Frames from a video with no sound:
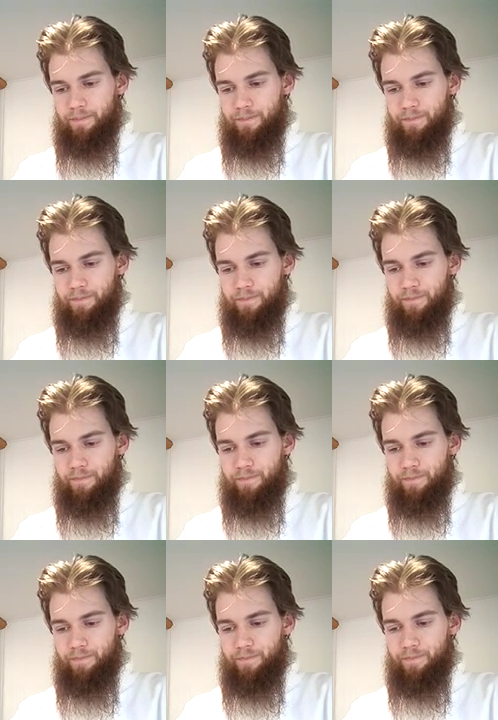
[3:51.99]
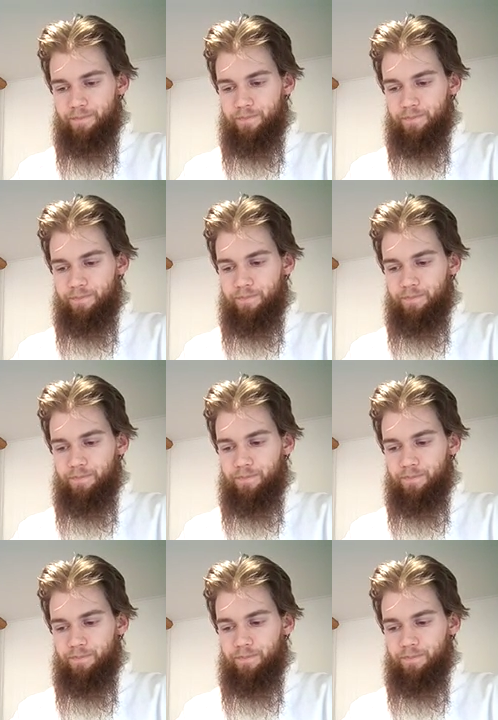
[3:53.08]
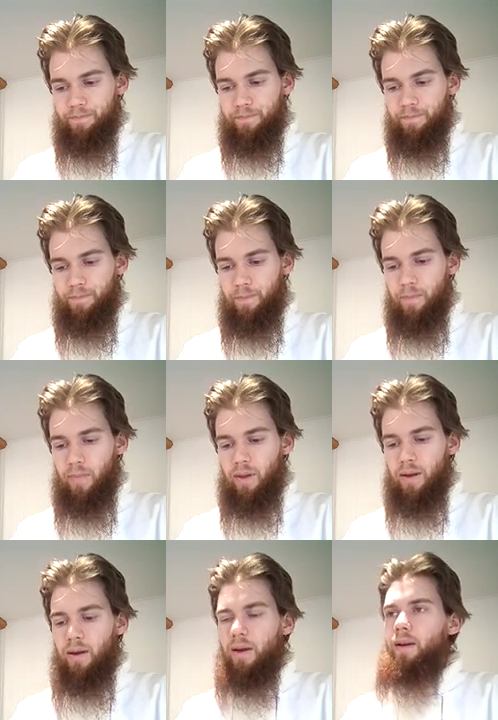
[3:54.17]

(no one is talking)